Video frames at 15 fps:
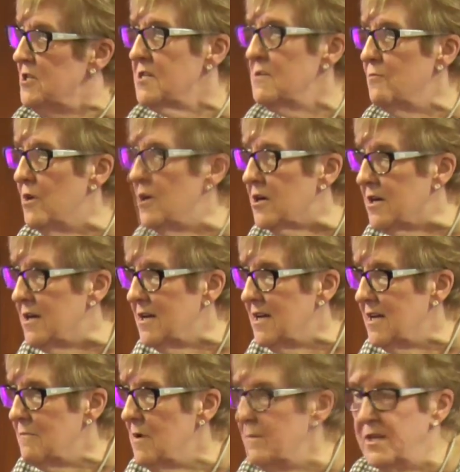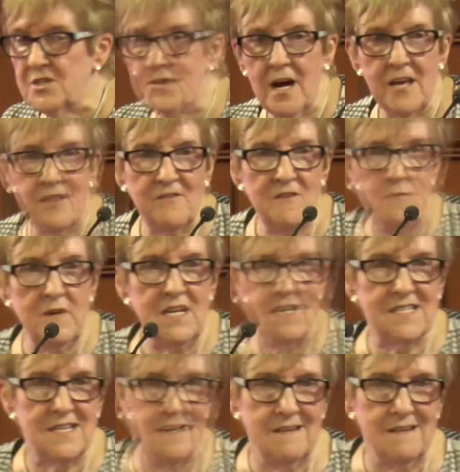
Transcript: it doesn't work. Maybe they try it three weeks.